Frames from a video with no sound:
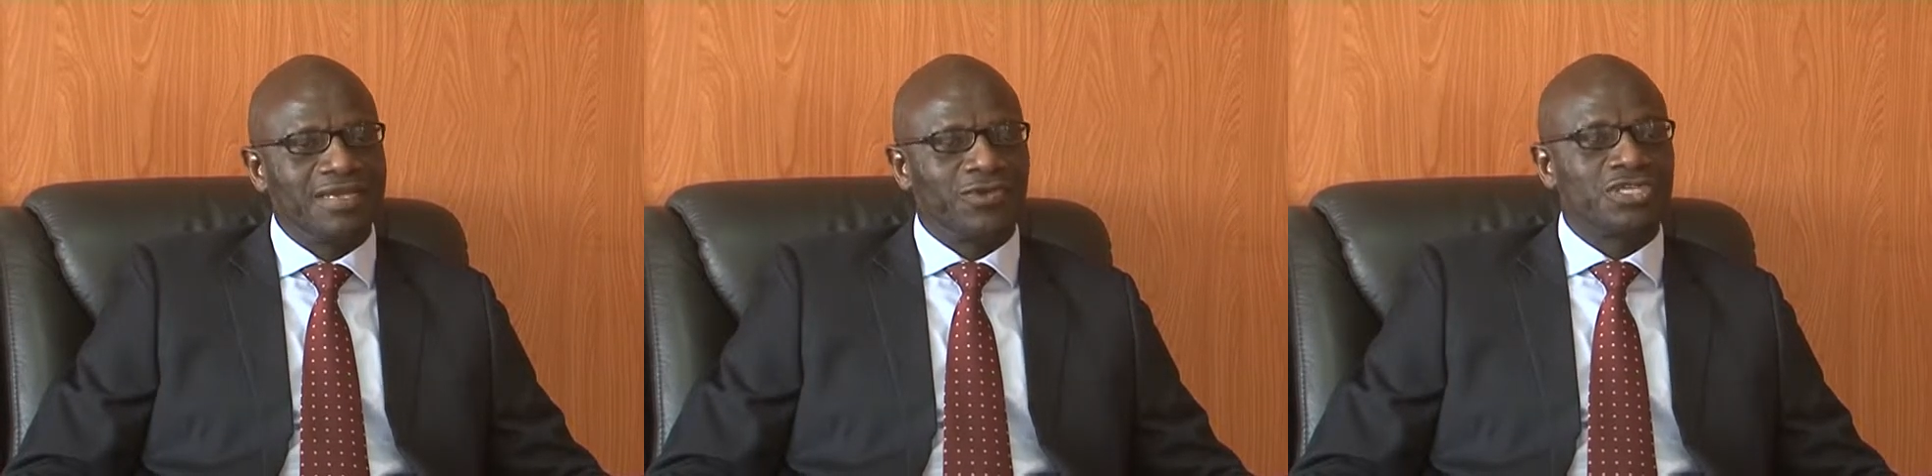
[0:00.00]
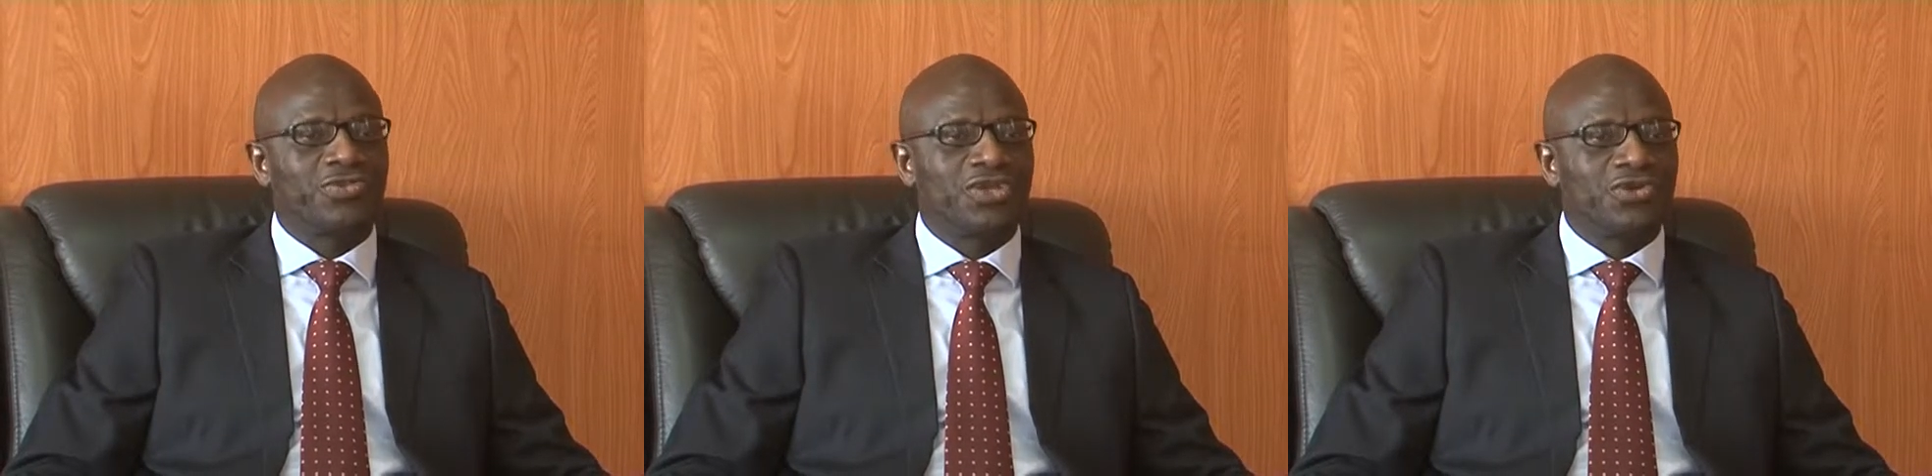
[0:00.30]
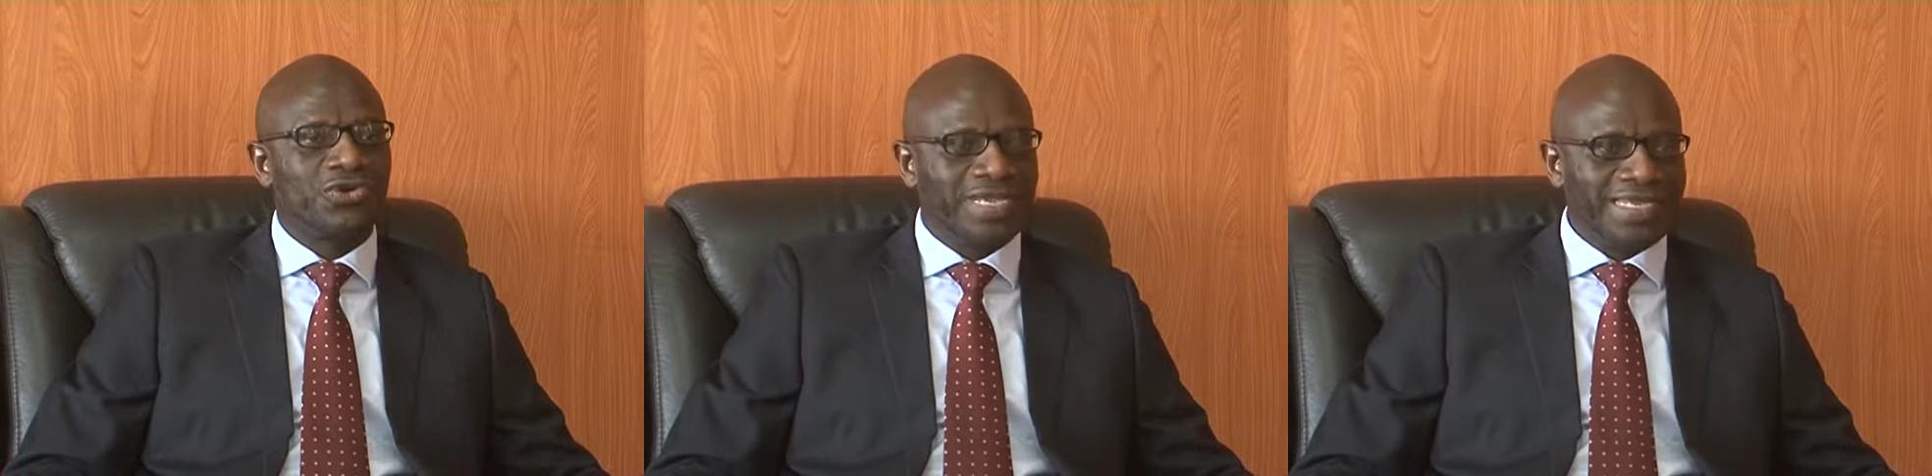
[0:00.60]
What we
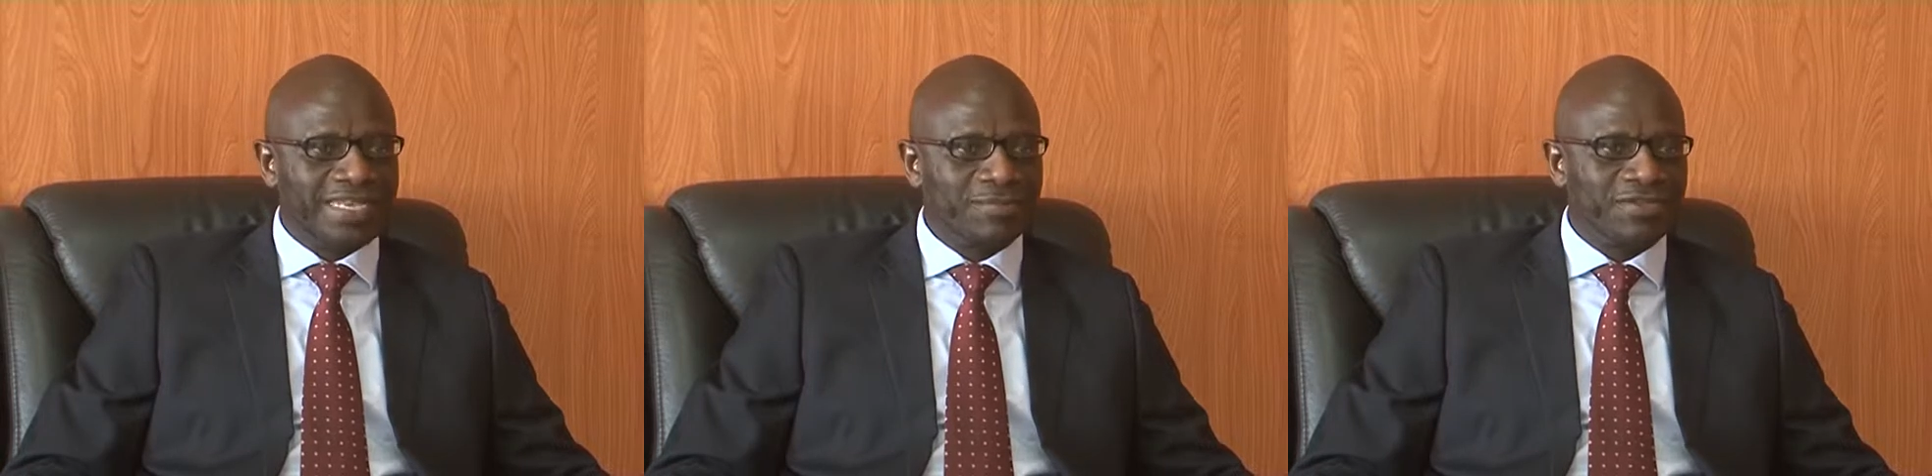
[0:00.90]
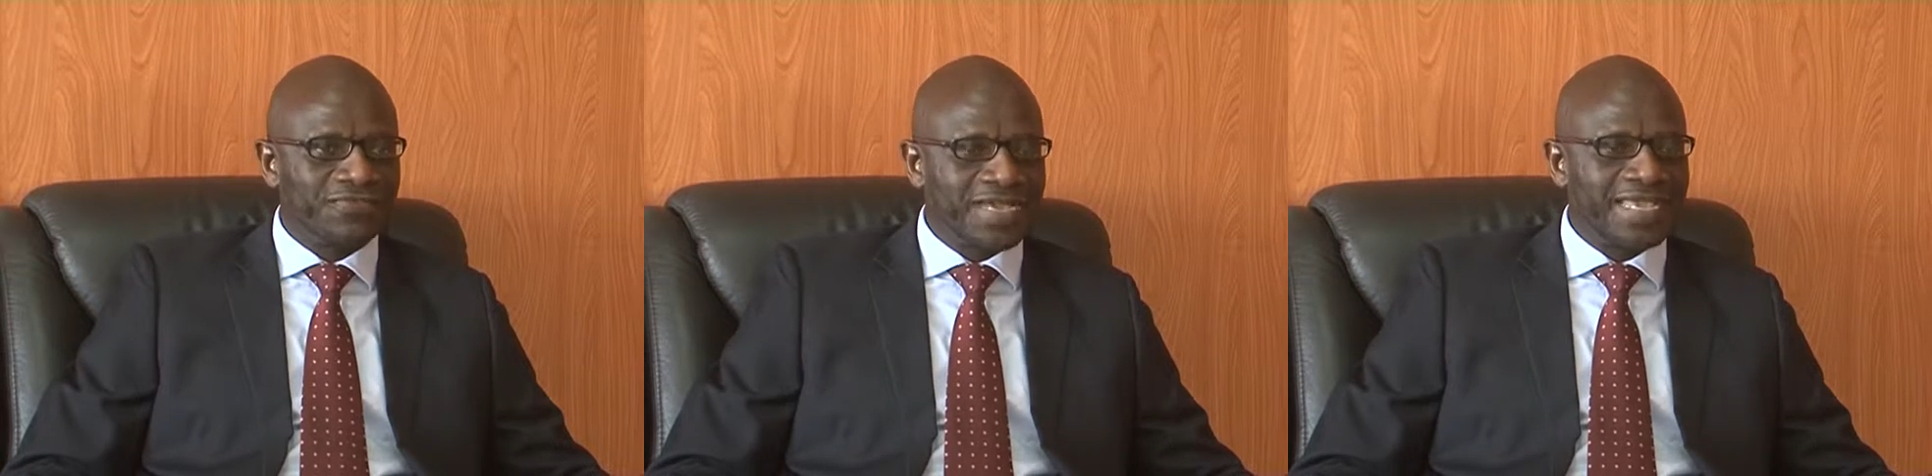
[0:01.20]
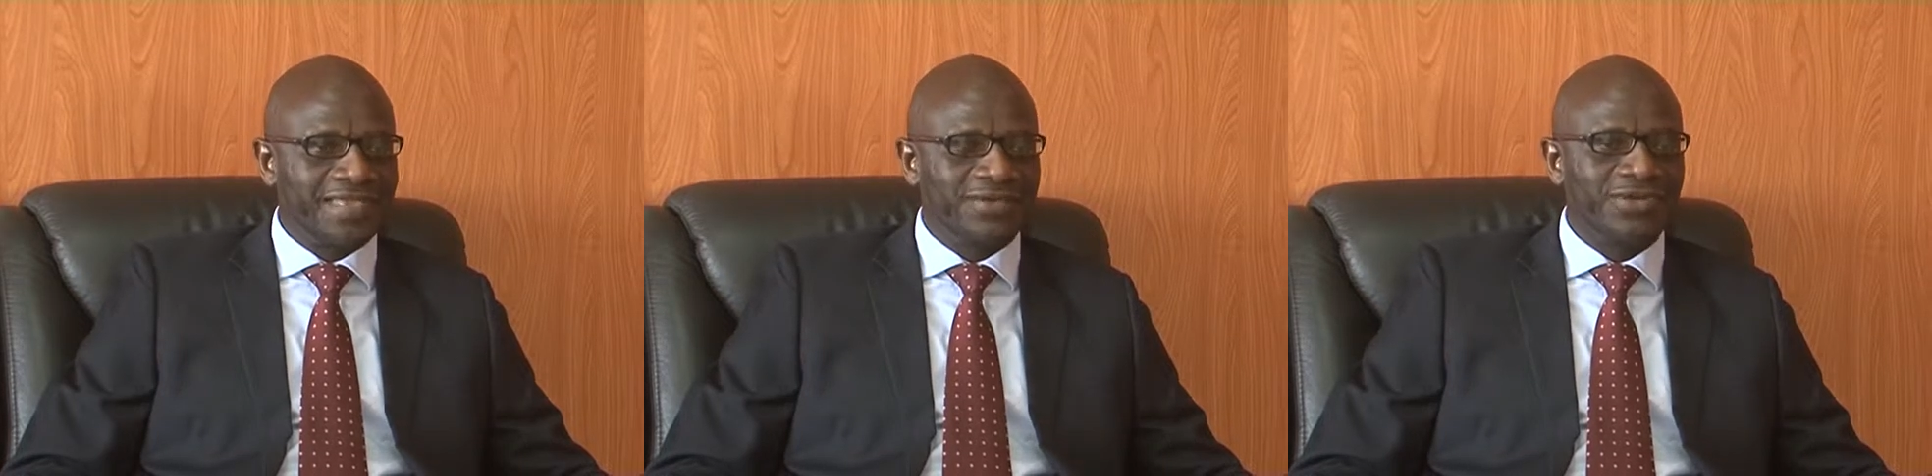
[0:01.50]
call
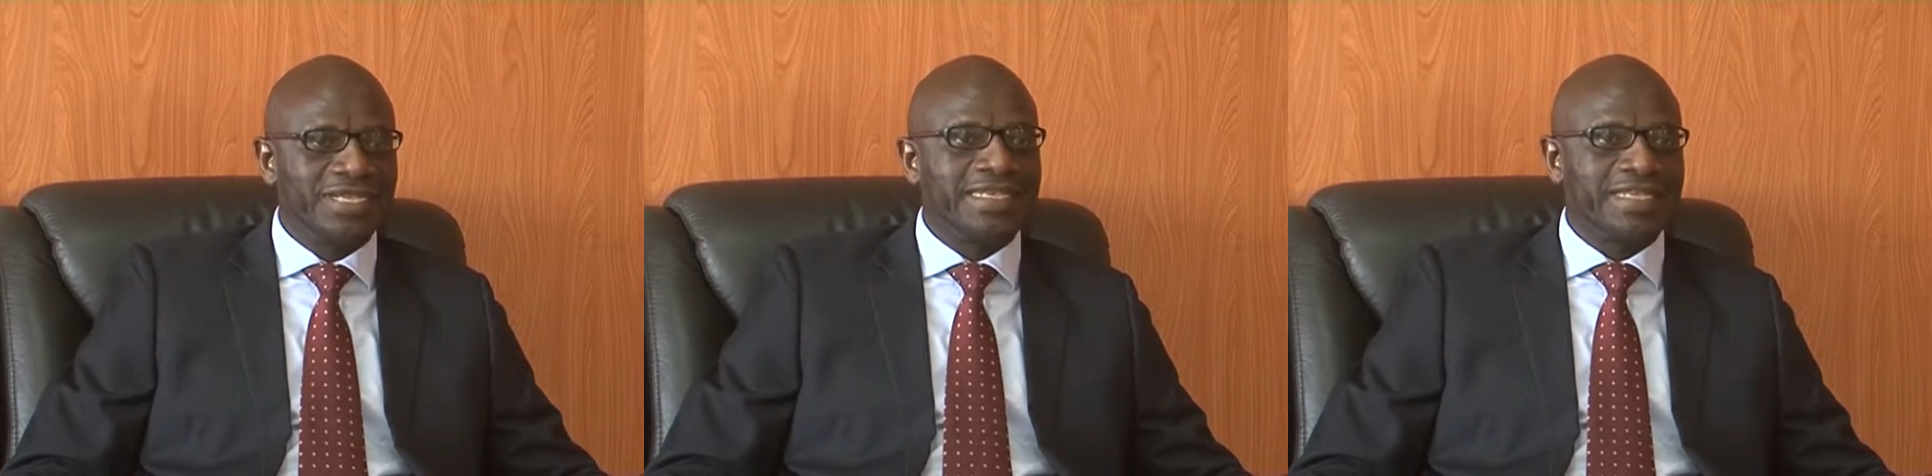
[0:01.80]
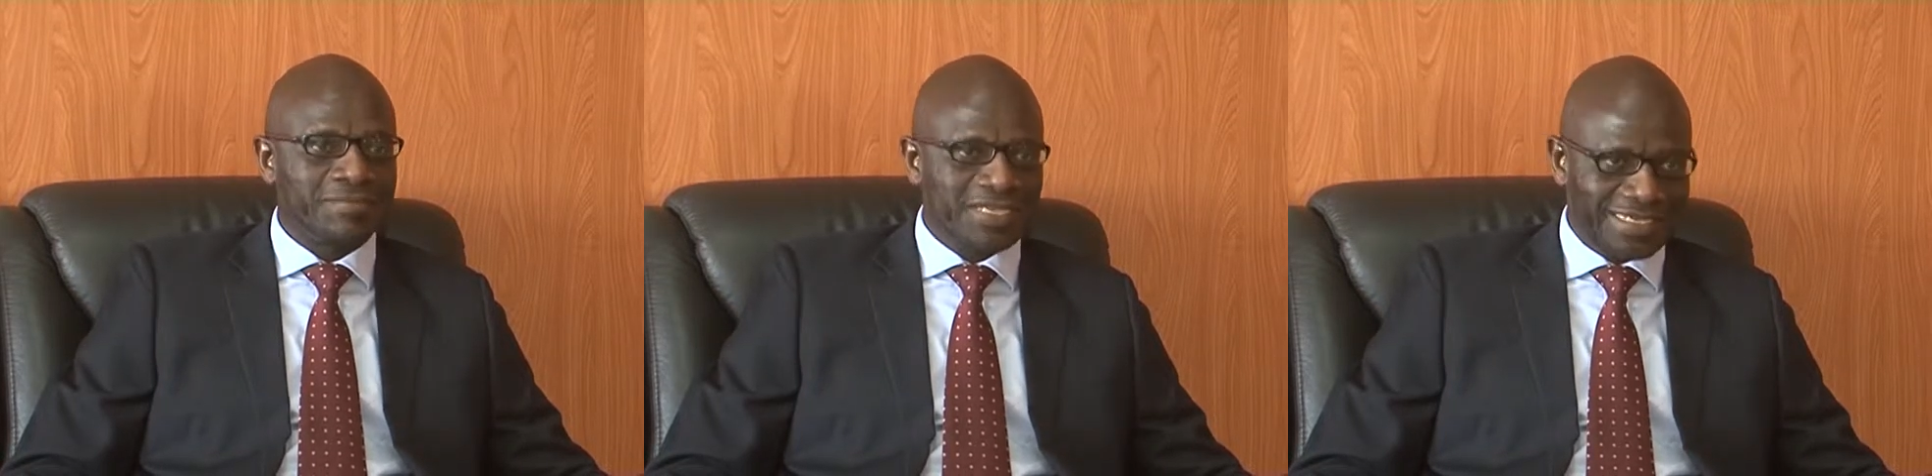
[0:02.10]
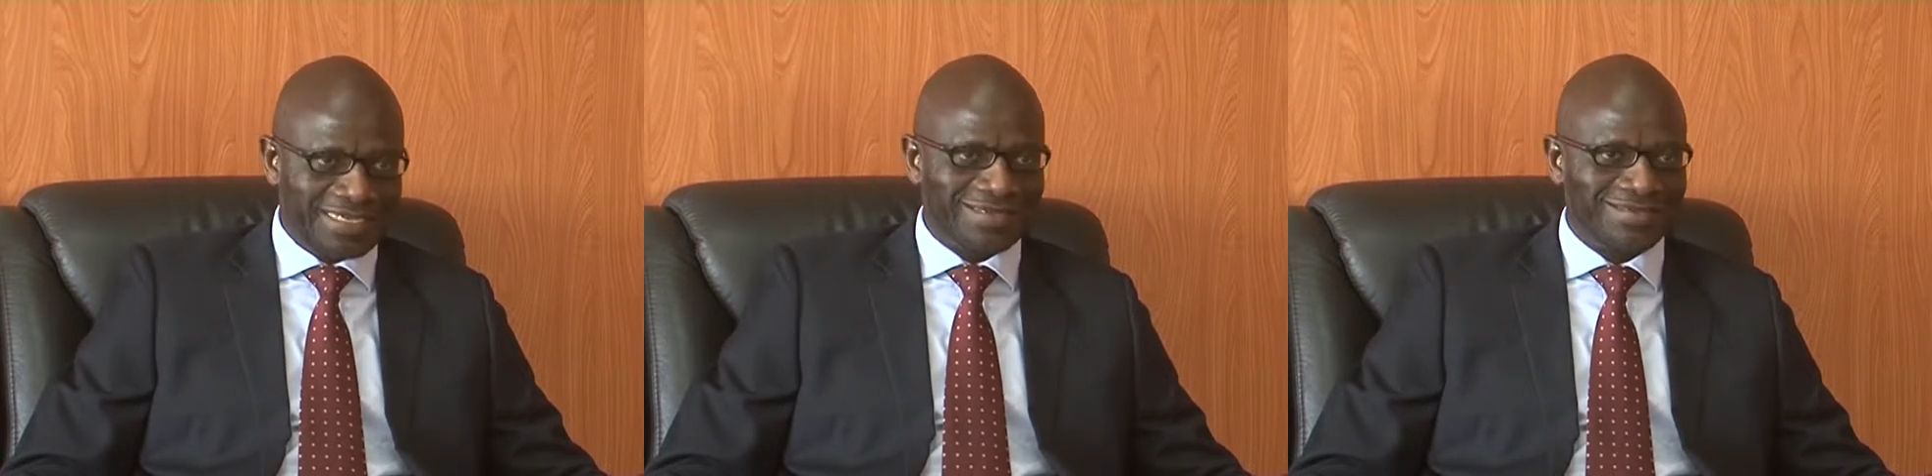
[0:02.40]
indemnifying or
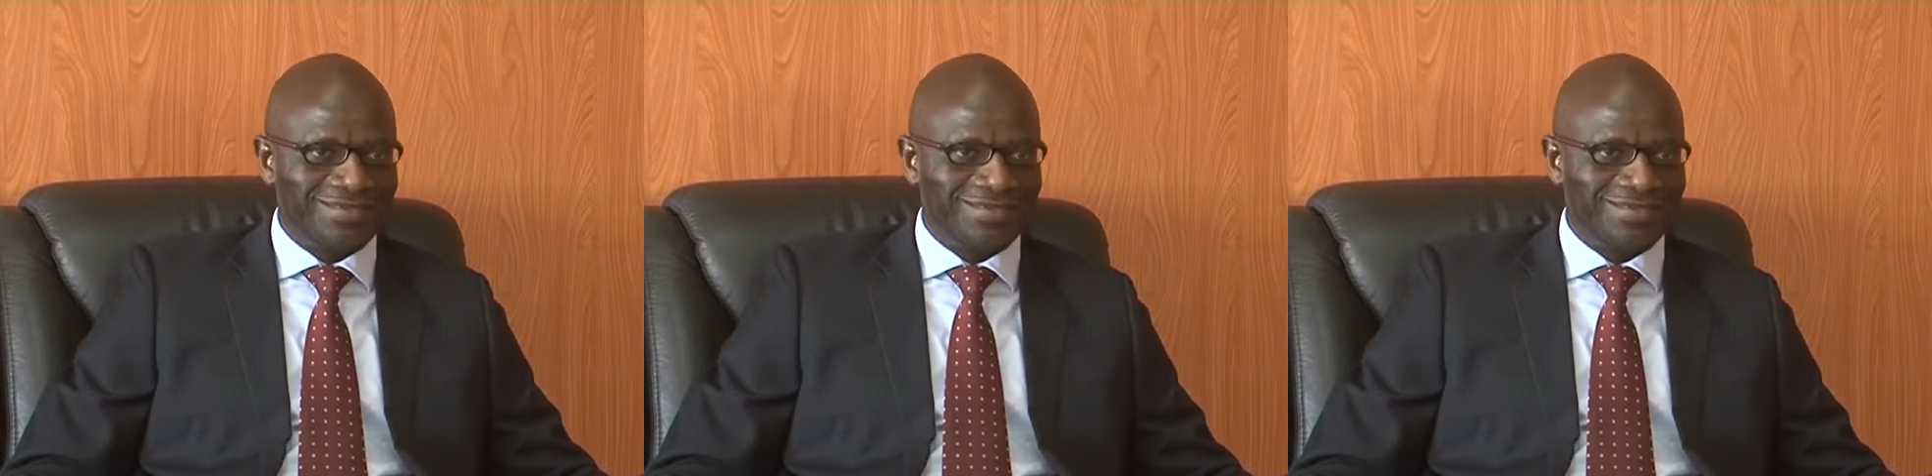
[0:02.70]
indemnity.